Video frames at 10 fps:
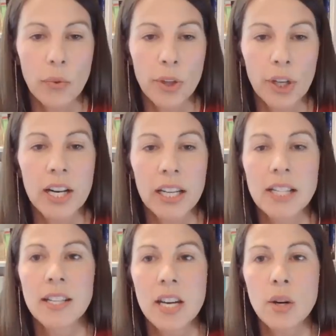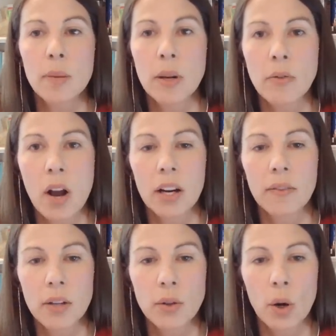they're going to continue to be wrong if
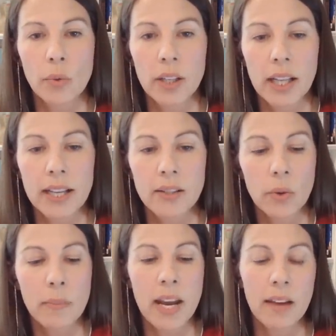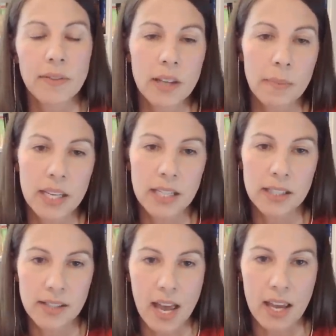they don't realize that women have something to
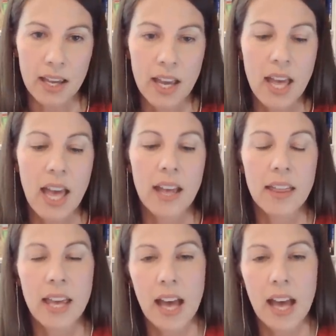say and they